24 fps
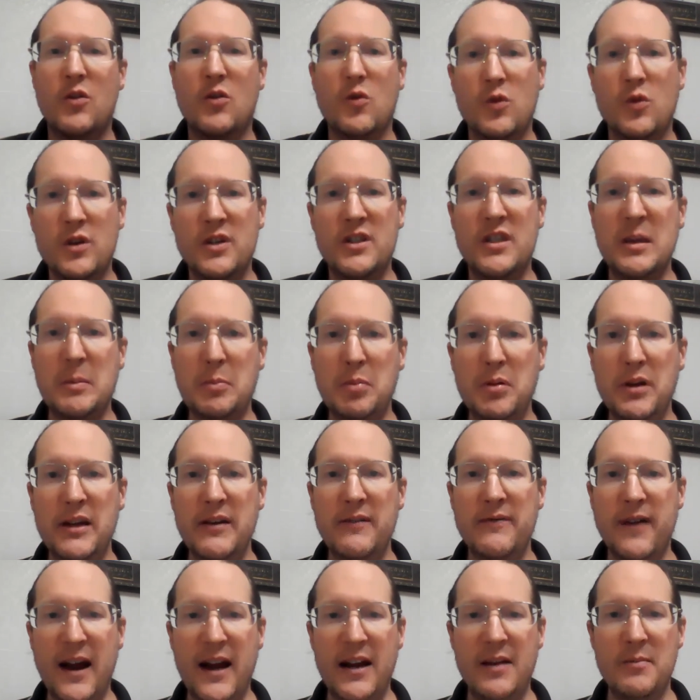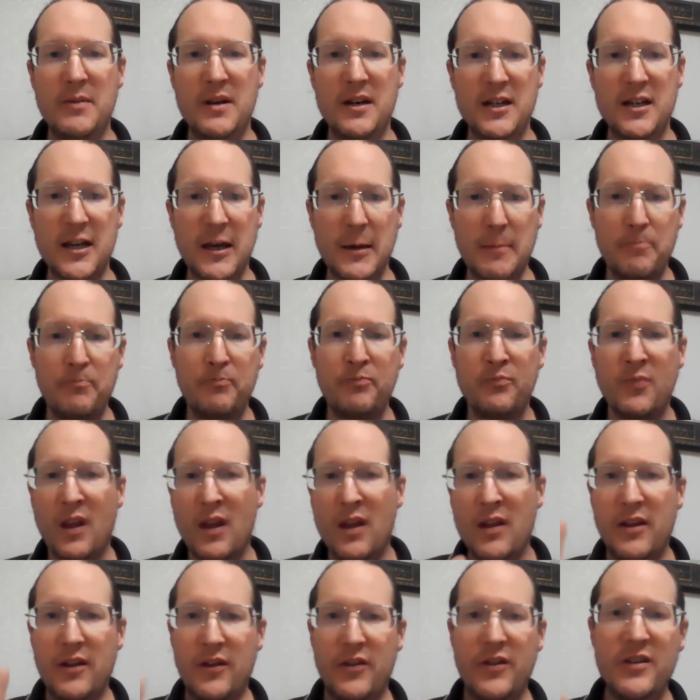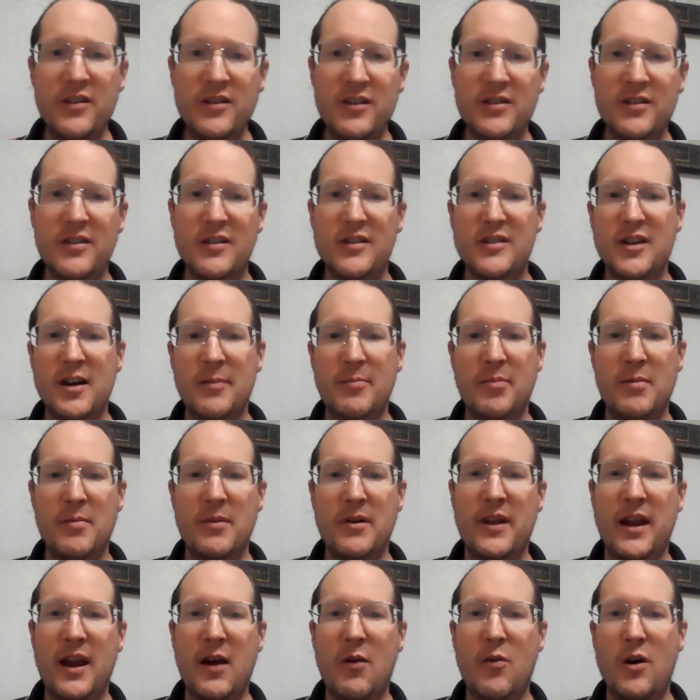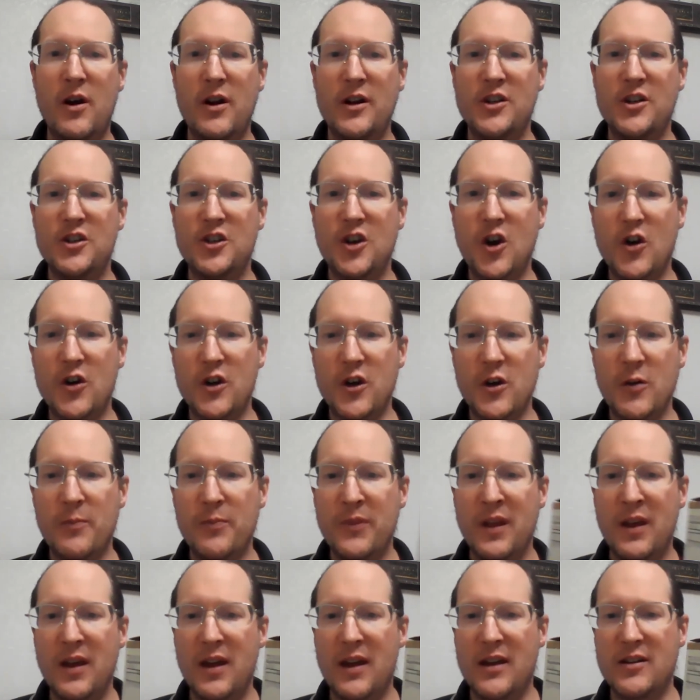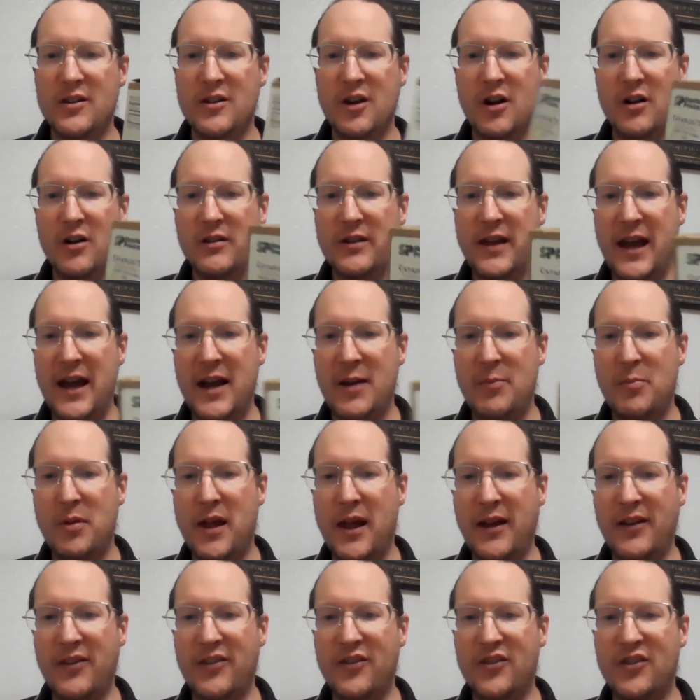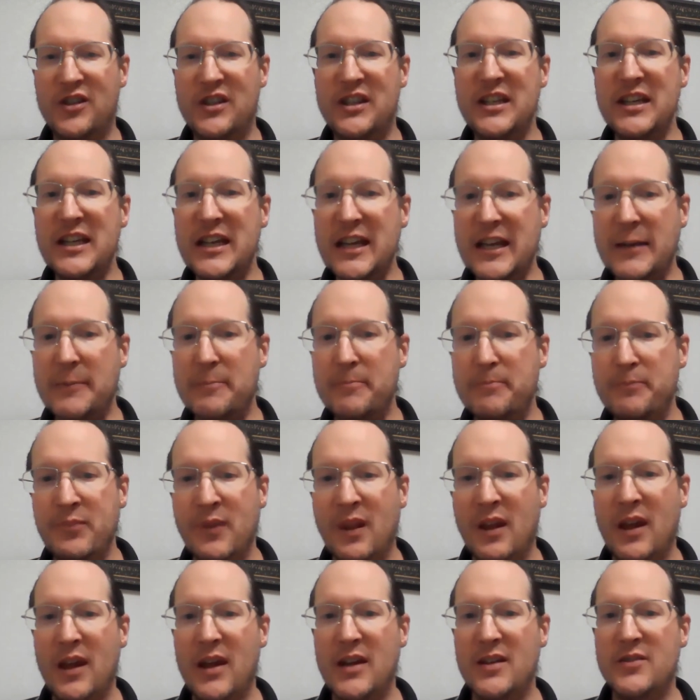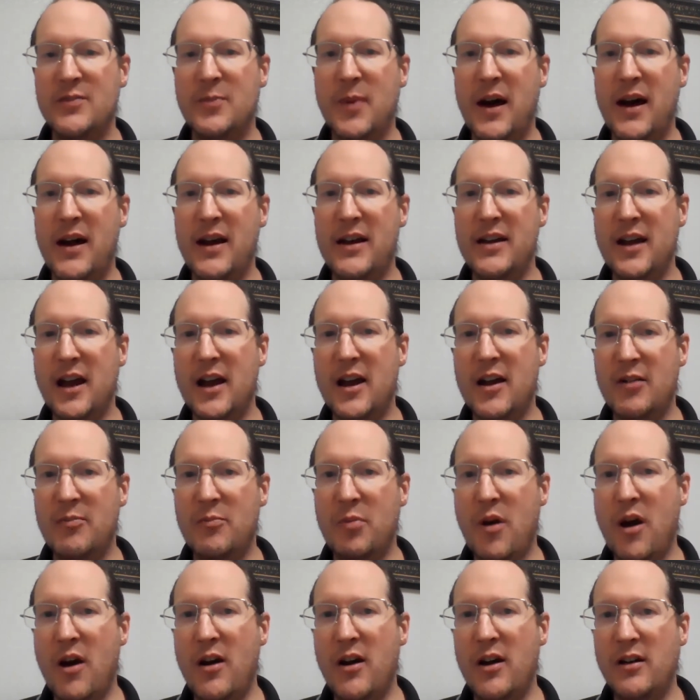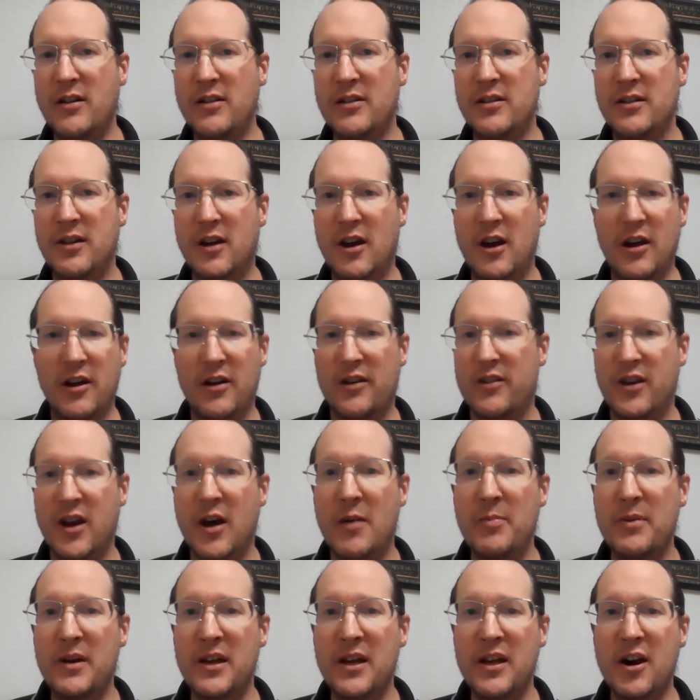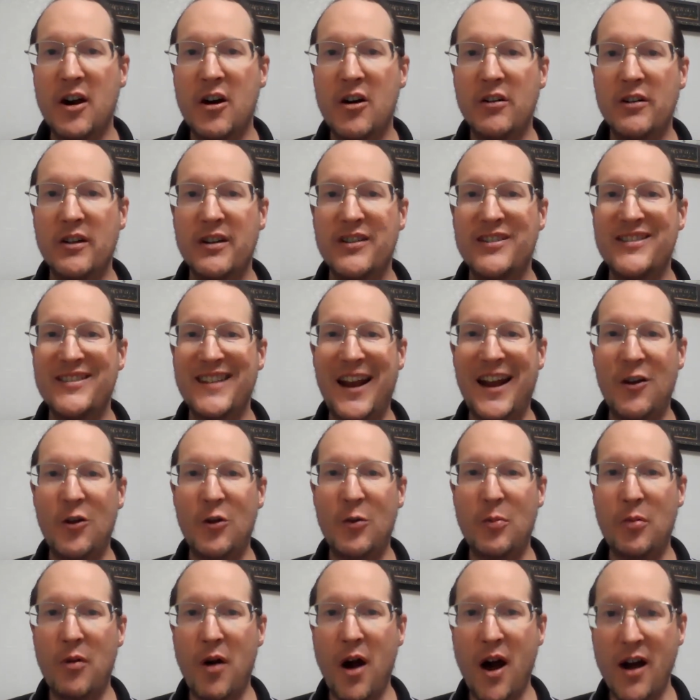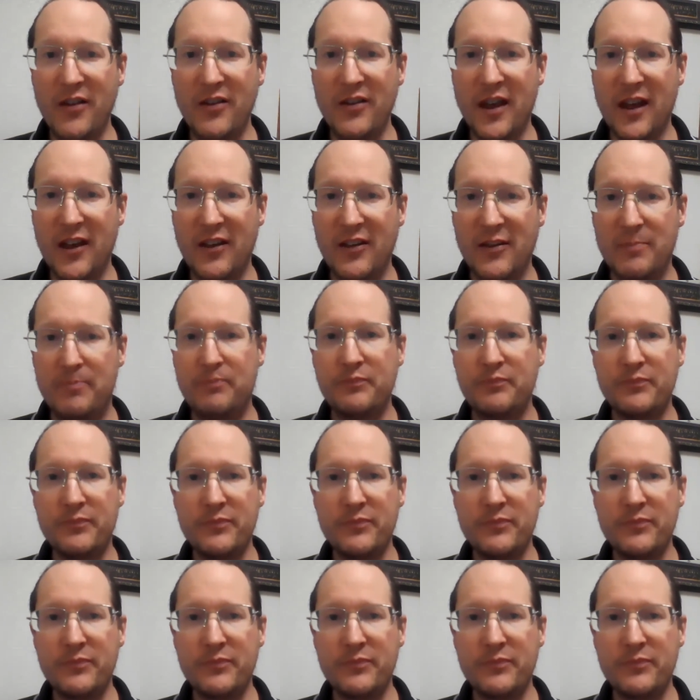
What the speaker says: would deplete vitamin D. Now, this is the supplement that I want to show you. It's called Cataplex D. It's by a product or a company called Standard Process,